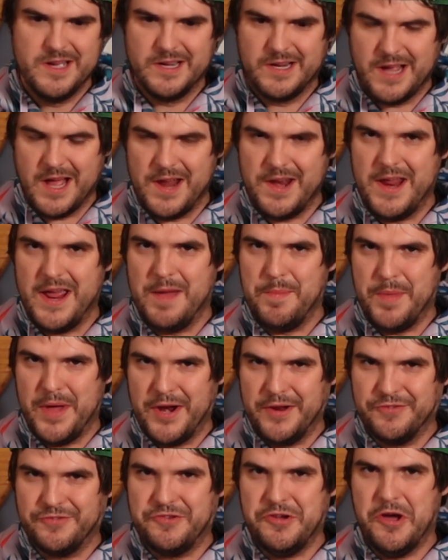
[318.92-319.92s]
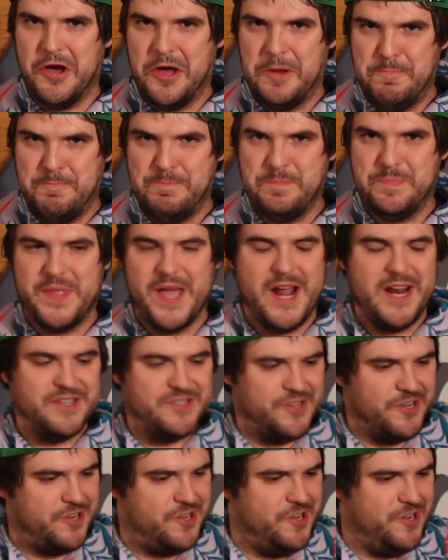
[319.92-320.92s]
Goddamn, that is good. That
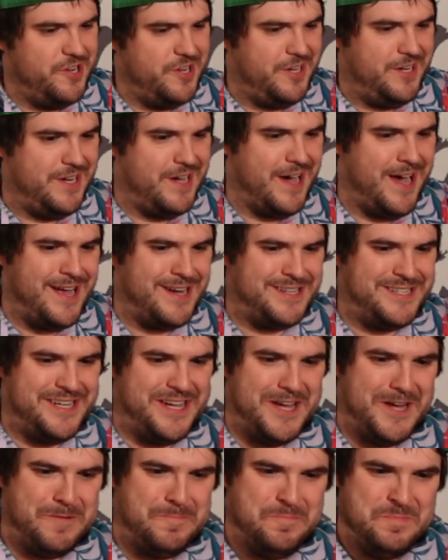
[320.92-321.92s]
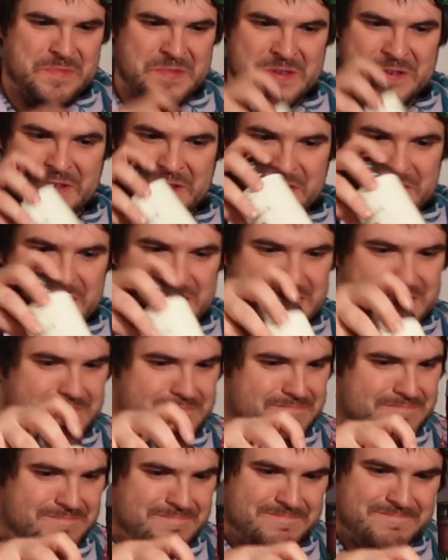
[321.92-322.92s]
is a good cocktail.
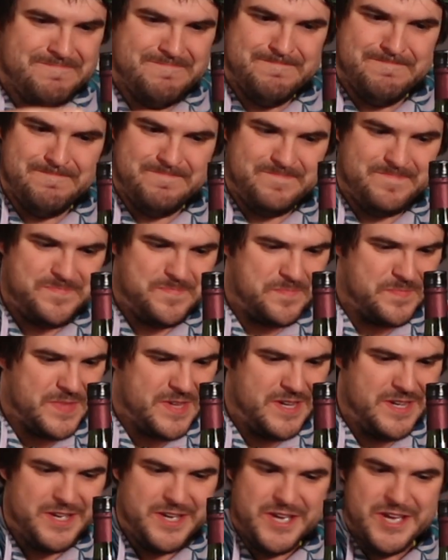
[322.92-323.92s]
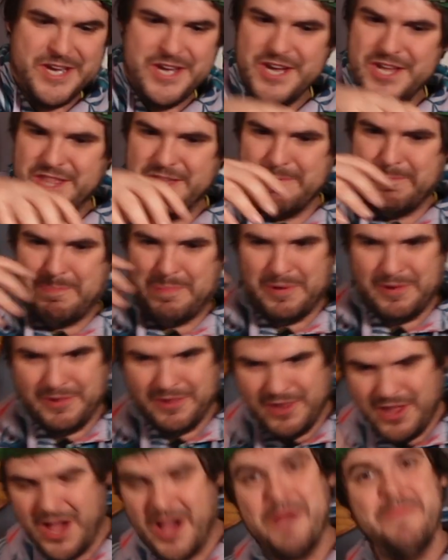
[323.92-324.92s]
Mmm. The
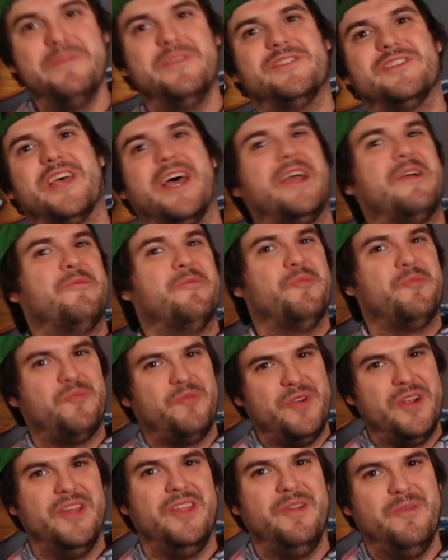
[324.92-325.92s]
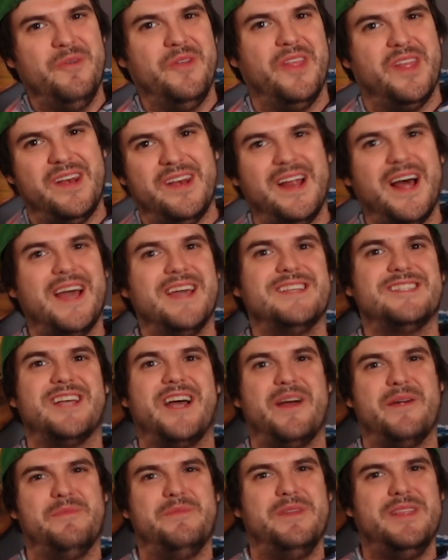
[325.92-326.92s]
plum is like really, really nice.
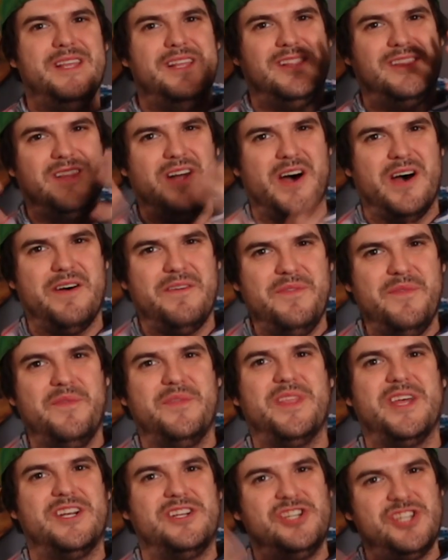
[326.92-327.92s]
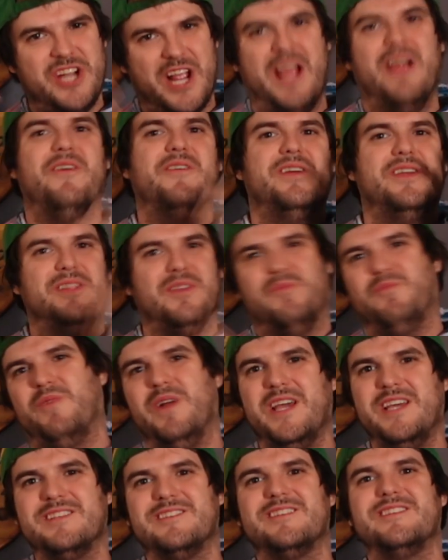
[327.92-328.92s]
I really love the cherry and the
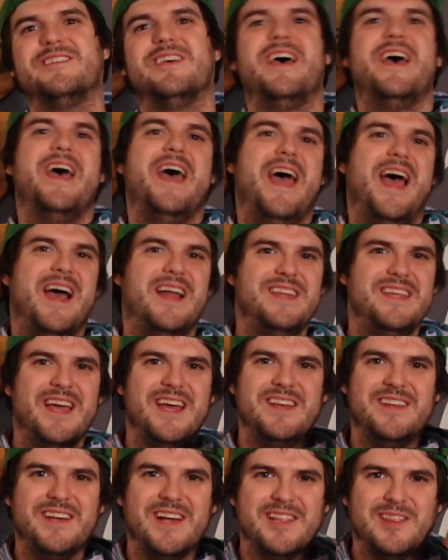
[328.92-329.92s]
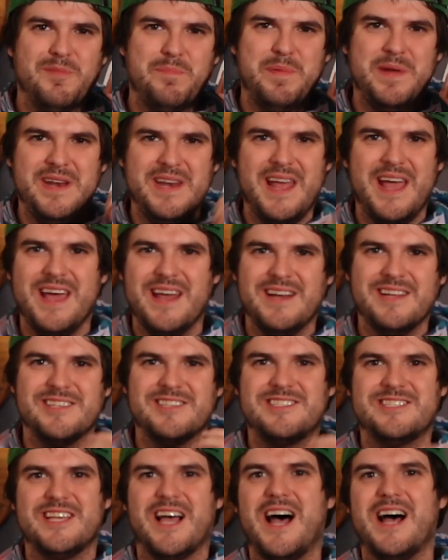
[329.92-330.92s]
raisins. And yet you got the banana
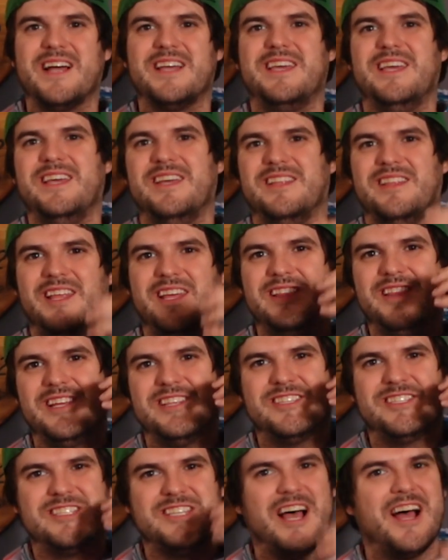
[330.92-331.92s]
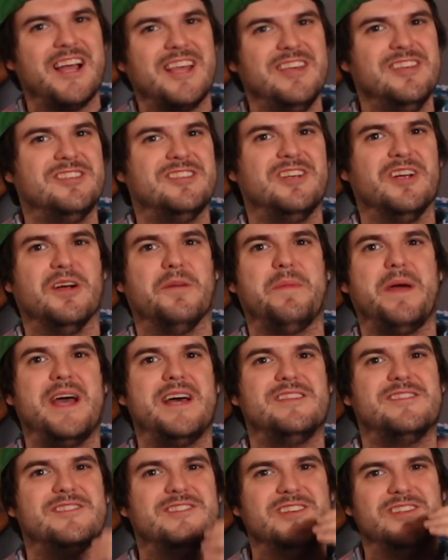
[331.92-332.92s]
sake. Like that sake syrup
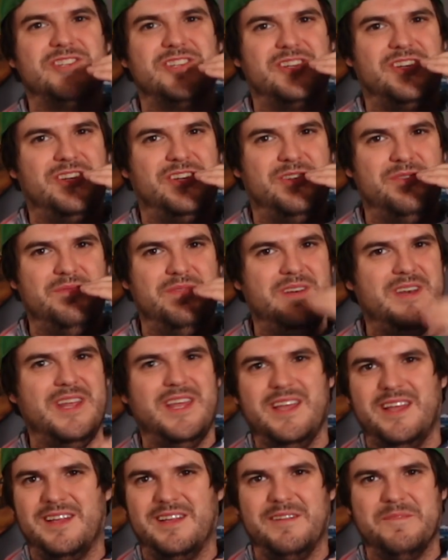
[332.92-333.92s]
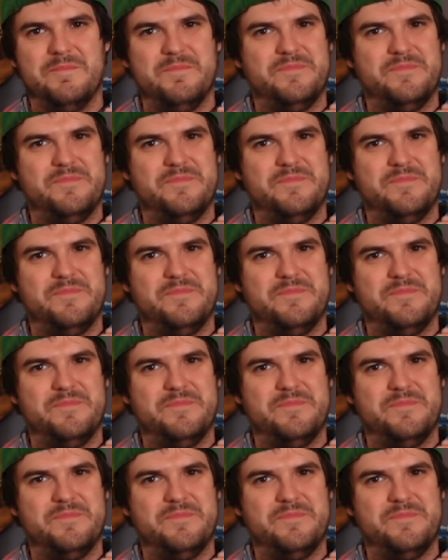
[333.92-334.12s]
adds such a unique